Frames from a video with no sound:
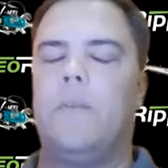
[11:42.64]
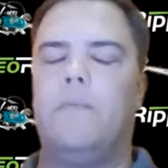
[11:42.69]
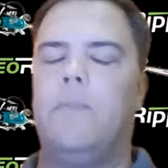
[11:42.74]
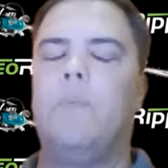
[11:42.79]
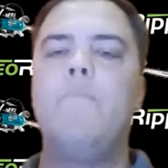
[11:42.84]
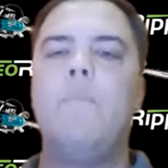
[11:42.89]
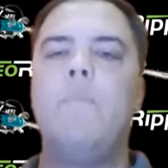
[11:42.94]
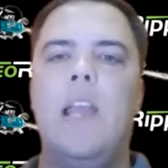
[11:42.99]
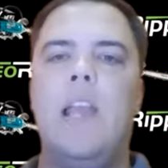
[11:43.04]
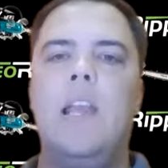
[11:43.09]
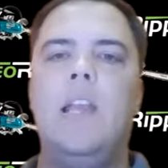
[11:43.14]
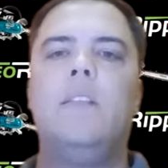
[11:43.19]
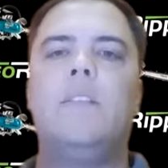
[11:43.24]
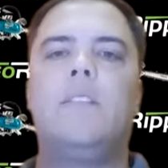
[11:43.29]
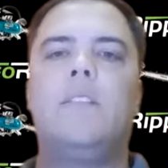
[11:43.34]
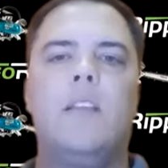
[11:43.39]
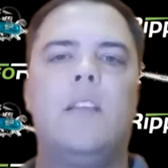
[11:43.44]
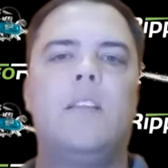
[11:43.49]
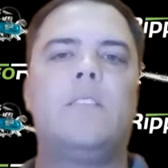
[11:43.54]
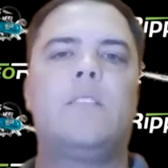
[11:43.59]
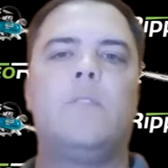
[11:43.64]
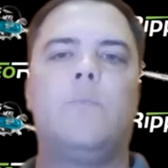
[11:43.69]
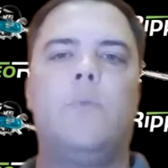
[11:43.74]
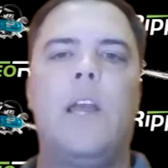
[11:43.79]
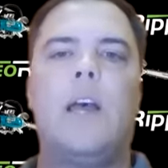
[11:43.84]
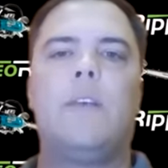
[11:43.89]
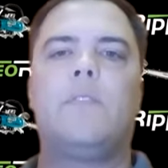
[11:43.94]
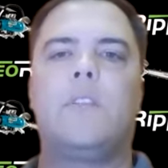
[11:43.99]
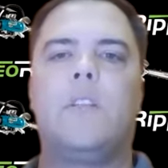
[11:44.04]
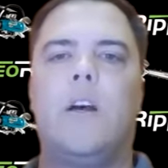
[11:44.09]
main things that we
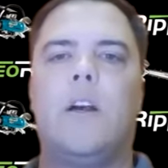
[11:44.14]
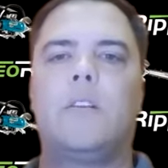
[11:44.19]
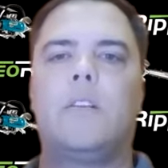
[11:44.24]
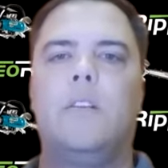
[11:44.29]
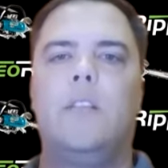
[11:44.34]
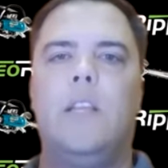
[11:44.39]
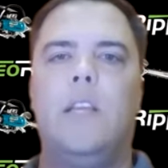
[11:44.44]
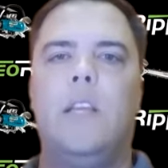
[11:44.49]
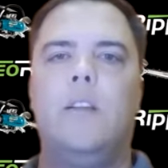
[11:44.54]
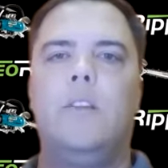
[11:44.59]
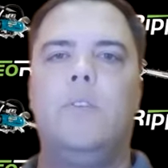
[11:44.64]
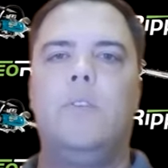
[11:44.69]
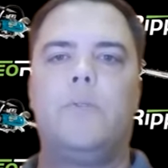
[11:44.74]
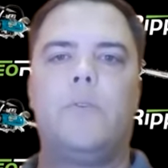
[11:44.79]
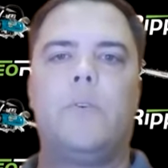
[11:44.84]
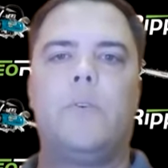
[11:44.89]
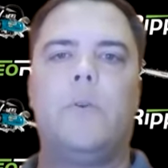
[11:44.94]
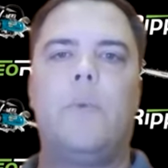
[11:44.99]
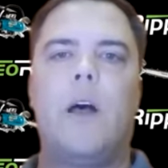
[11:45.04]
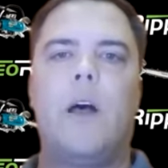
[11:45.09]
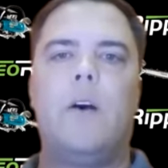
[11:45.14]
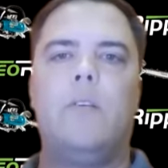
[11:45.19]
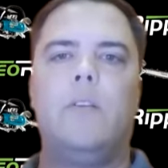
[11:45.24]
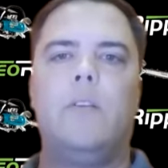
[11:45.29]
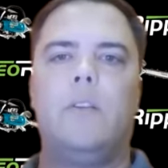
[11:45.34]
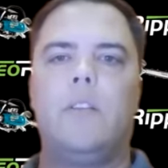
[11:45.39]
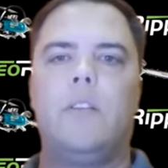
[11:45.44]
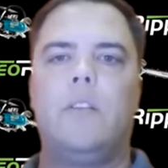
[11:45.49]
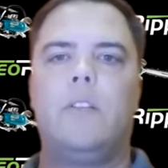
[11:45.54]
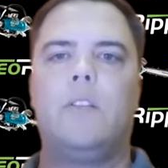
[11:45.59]
have to talk to the end user about
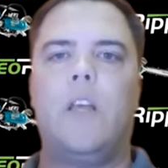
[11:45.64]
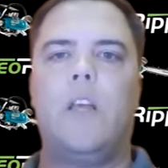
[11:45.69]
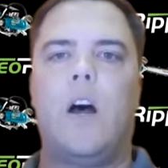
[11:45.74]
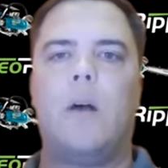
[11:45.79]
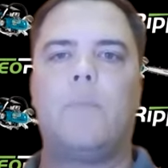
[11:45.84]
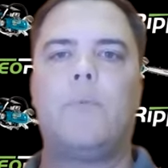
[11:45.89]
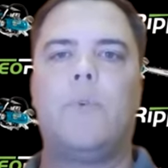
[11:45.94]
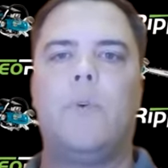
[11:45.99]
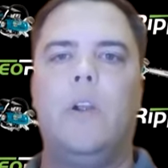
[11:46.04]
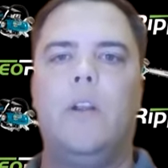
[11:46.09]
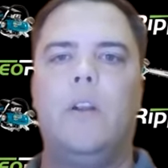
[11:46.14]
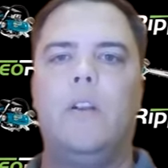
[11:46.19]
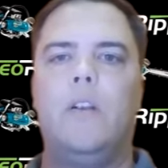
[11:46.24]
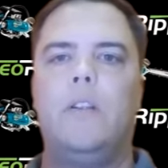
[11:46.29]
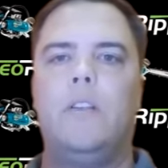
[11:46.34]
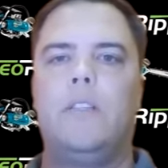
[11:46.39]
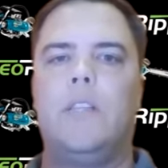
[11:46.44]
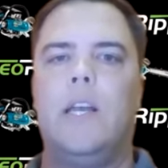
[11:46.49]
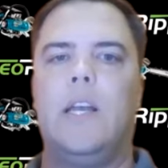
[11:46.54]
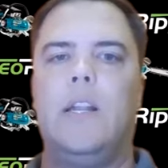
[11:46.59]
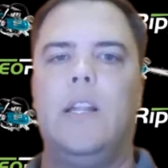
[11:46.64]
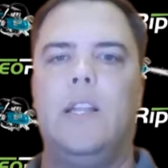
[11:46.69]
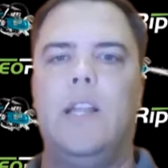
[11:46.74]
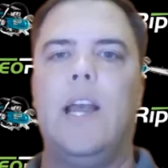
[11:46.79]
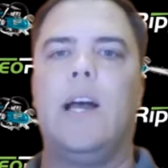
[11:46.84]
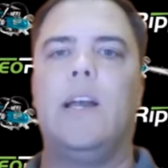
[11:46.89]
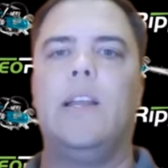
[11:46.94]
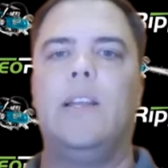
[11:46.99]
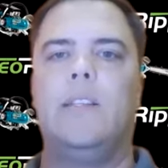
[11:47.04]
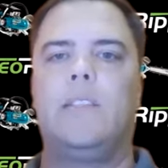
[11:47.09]
as the operator, is that,
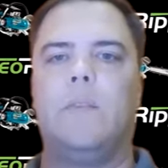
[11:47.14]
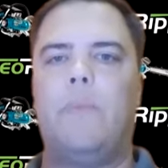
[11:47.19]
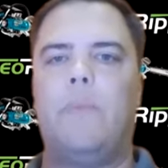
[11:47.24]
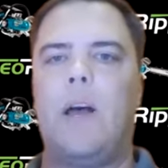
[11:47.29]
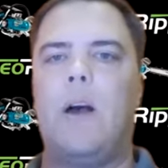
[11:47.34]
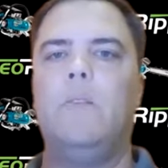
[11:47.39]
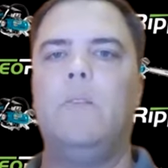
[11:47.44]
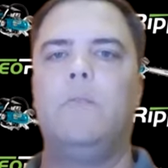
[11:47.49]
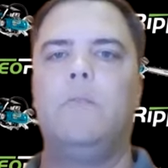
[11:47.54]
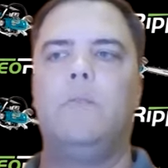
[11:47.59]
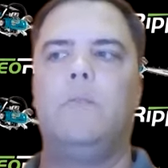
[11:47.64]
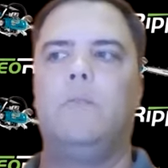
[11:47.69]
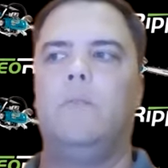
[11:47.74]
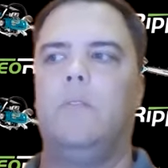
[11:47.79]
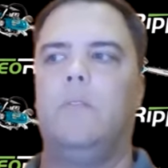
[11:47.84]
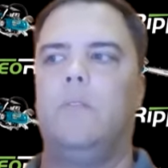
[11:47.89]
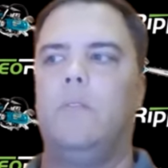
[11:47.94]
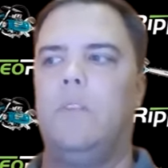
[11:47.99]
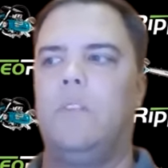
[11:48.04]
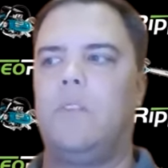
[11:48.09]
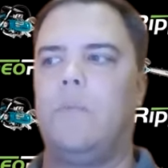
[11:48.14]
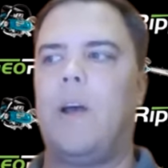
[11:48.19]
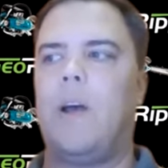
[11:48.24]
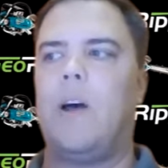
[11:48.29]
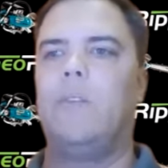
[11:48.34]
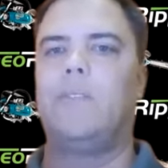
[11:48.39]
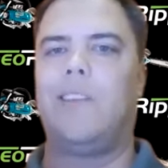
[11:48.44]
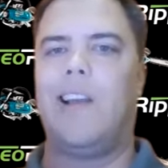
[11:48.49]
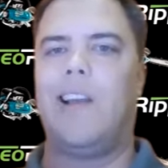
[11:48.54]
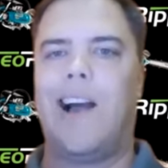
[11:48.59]
yeah, it's about
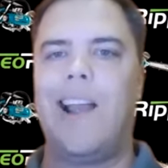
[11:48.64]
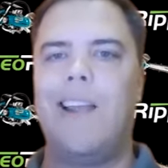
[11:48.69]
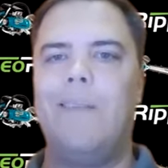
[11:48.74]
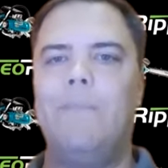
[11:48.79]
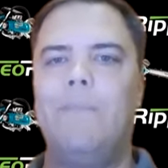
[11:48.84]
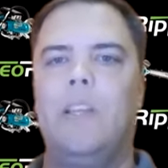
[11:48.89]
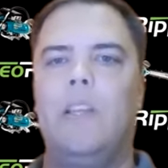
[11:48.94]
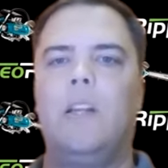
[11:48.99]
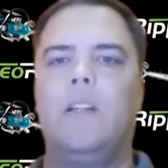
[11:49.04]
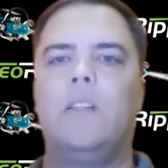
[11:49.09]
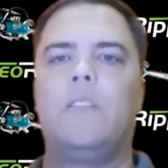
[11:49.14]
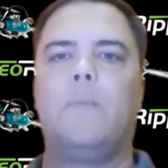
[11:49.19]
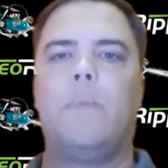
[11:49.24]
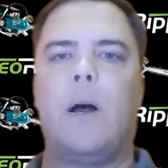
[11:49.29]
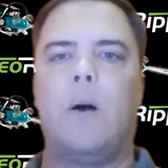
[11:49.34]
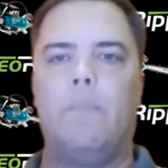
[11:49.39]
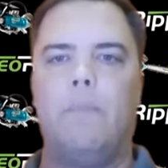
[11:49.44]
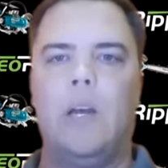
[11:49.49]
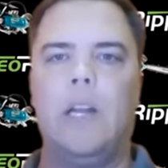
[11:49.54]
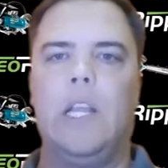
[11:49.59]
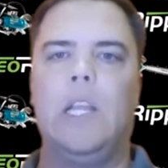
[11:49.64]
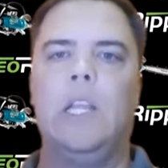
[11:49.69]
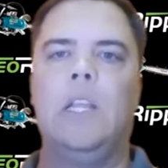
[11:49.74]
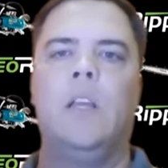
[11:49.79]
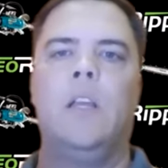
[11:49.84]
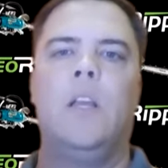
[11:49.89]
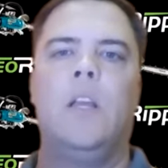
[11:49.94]
time and it's about money.